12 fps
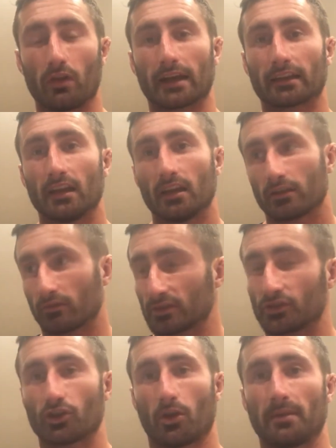Like, there are
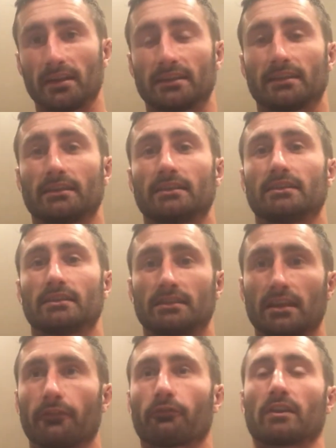so many
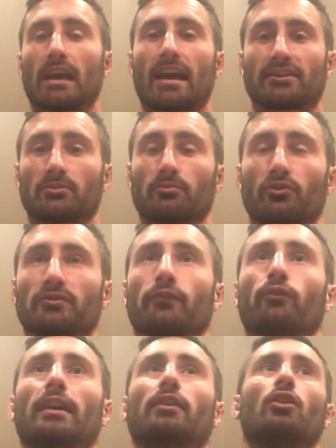different attributes
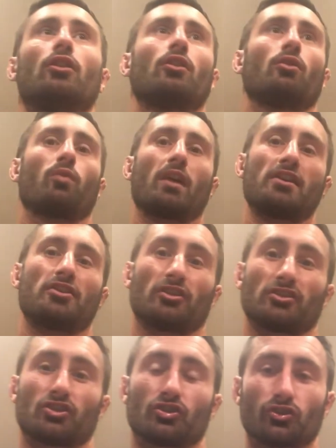of, like, where you're
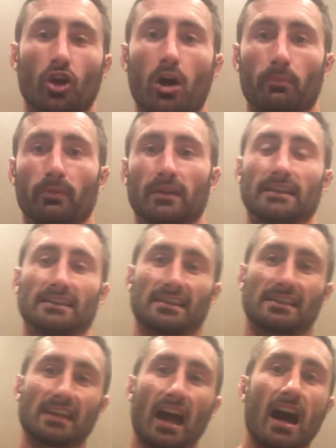going to stop and
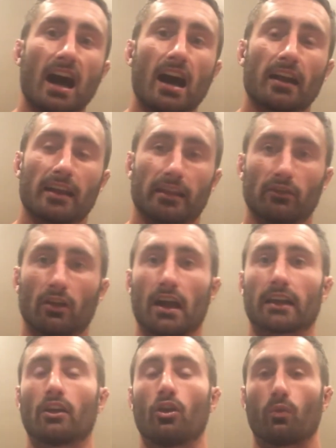start, and,
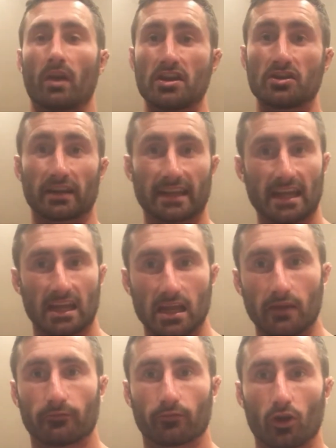like, where you're going to get
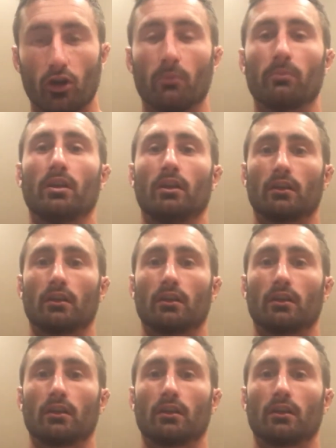hit from.